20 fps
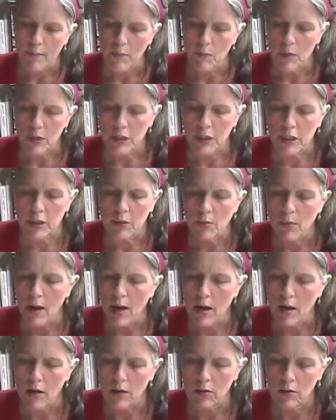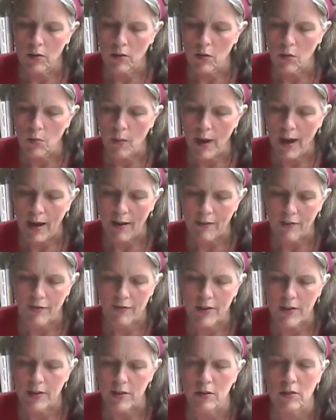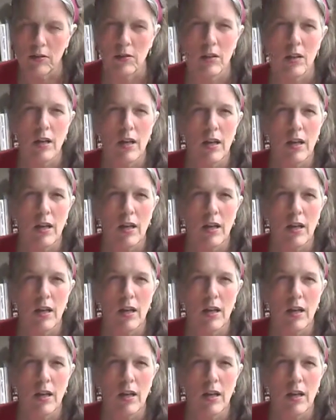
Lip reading: wishing well, the way I feel.